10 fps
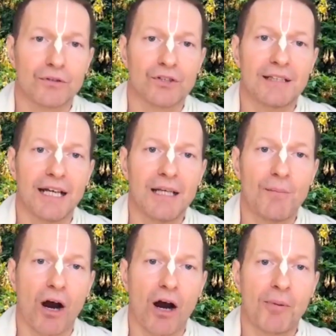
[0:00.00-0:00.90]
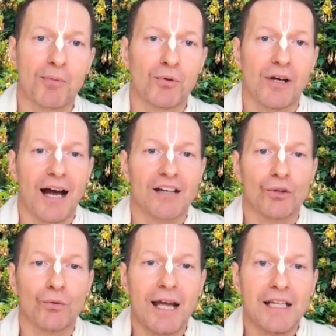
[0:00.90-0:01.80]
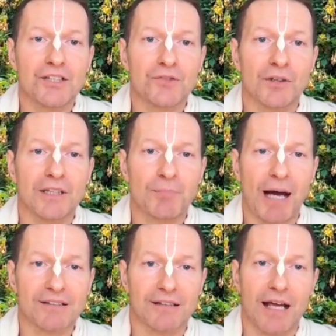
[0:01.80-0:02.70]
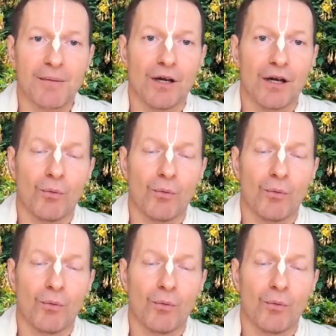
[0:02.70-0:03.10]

Chaitanya Mahaprabhu, has arranged for this pastime